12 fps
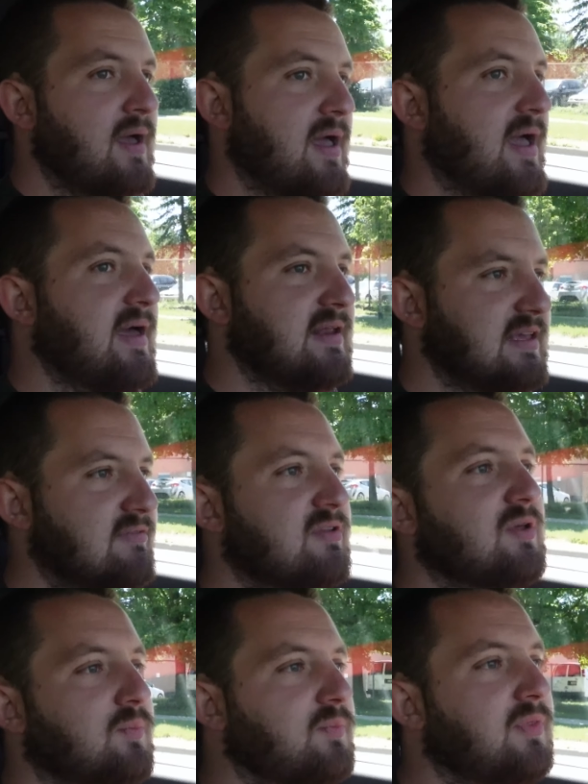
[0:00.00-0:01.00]
And
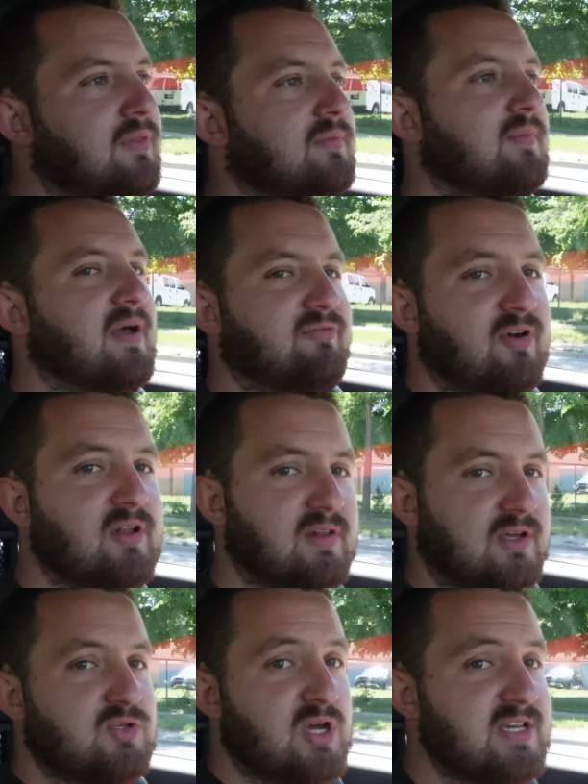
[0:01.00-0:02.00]
even my friend
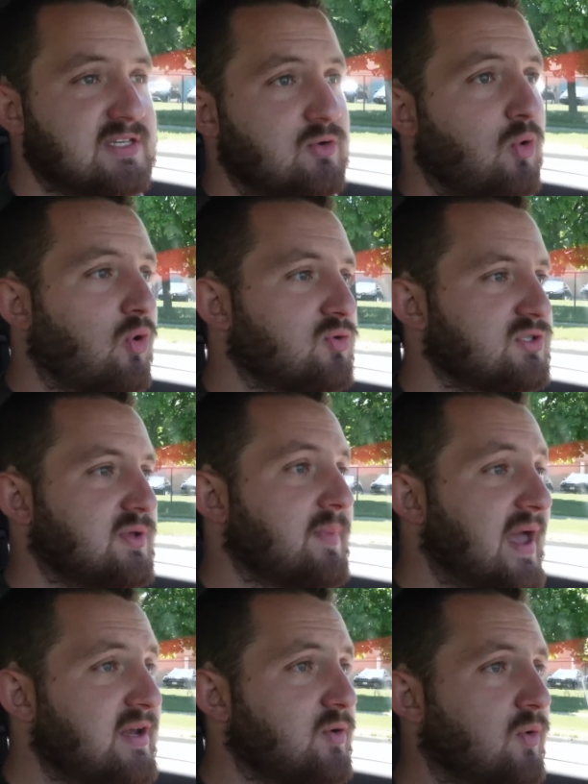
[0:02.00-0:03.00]
like Jason, who owns the
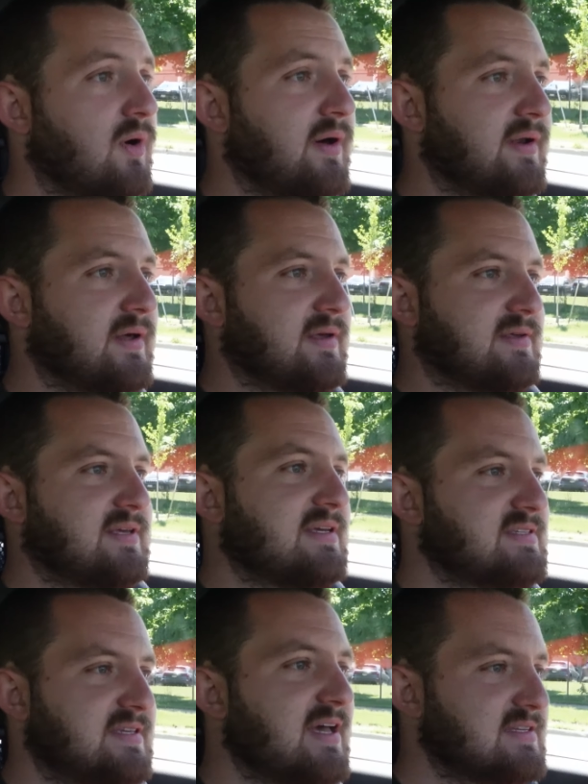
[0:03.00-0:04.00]
manual one,
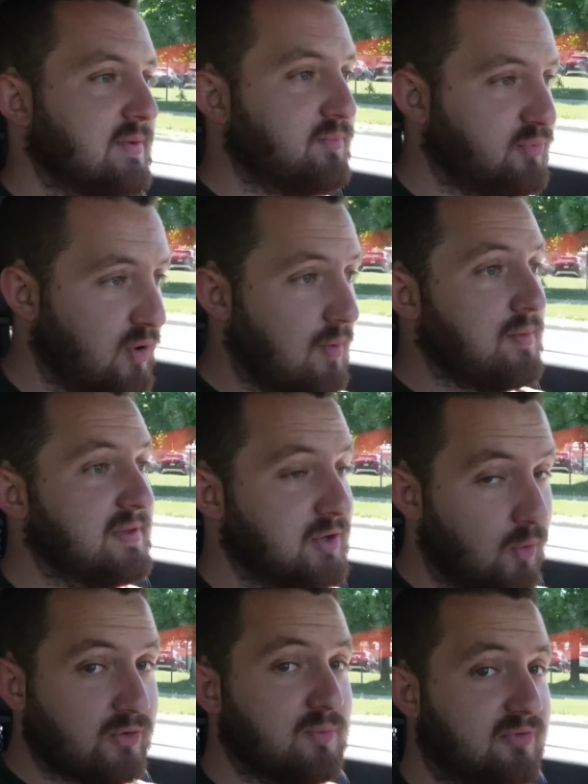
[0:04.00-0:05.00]
he says I'm probably
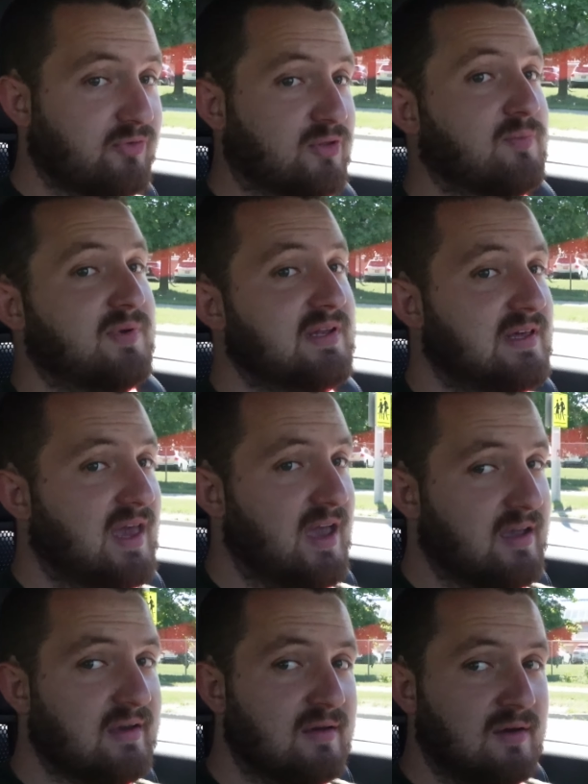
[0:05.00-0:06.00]
going to prefer the
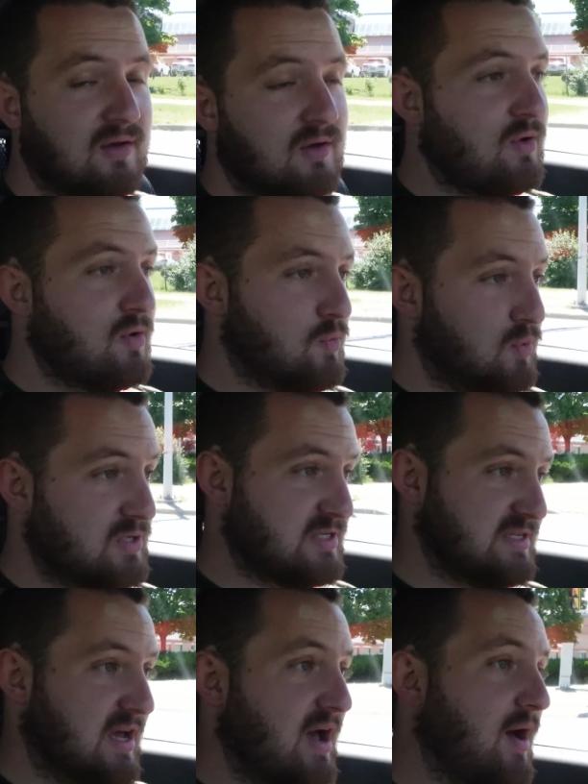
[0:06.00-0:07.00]
PDK, which
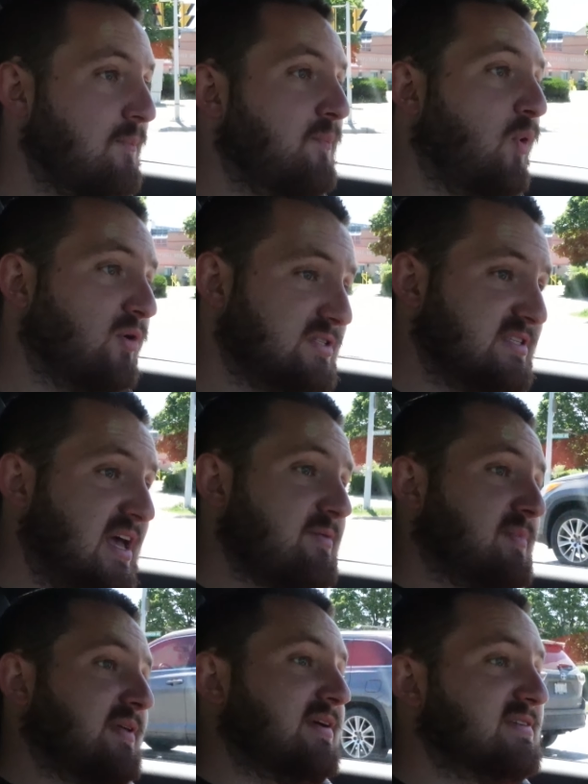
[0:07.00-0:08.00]
is a bold
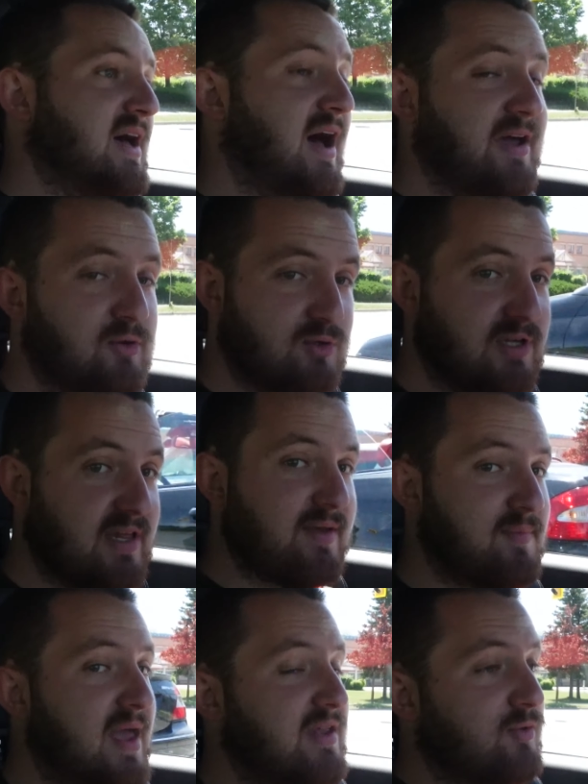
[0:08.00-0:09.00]
statement because I usually
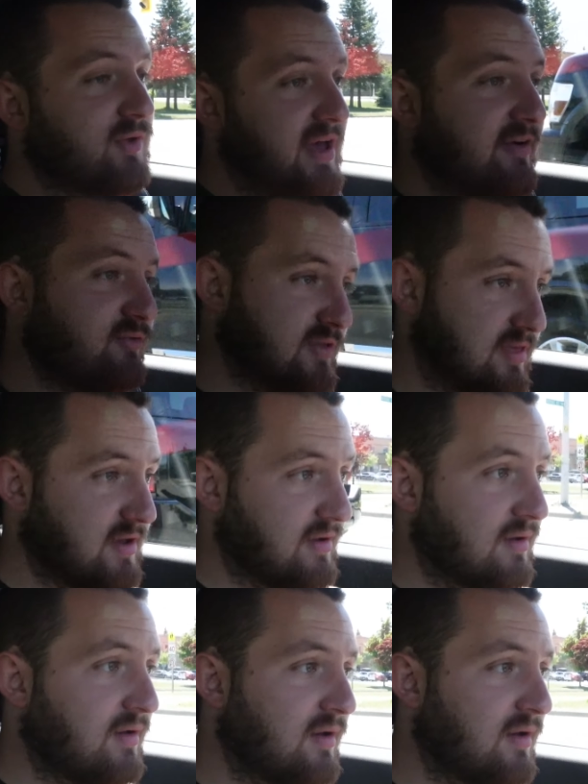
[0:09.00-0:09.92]
like manual everything.